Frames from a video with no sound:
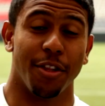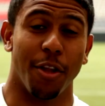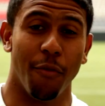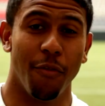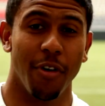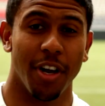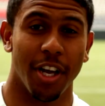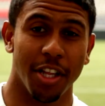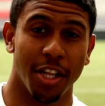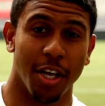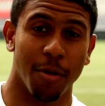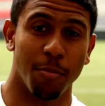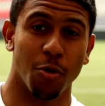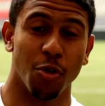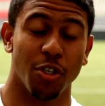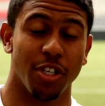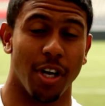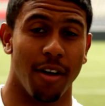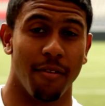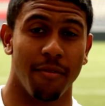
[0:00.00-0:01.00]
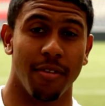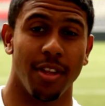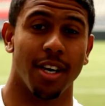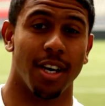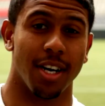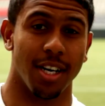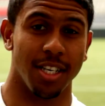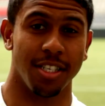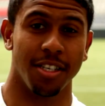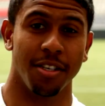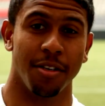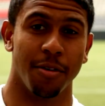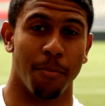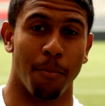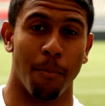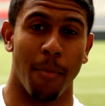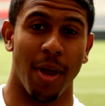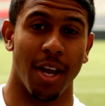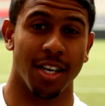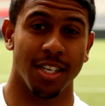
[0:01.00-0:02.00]
Don't forget to sign for the Risen
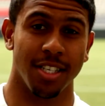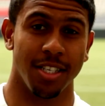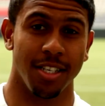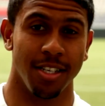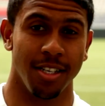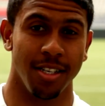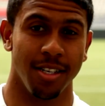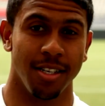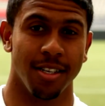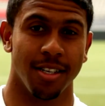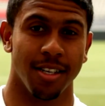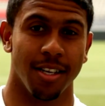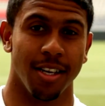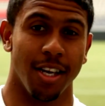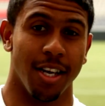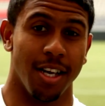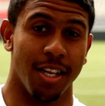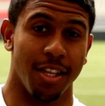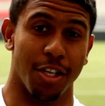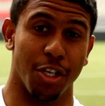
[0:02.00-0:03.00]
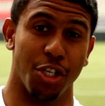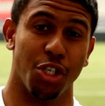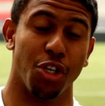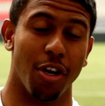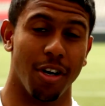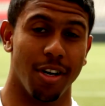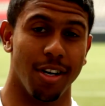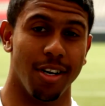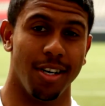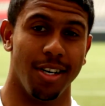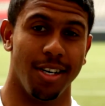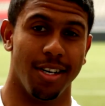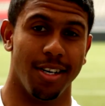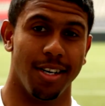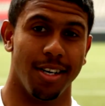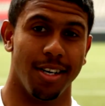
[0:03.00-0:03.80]
magazine, the soccer.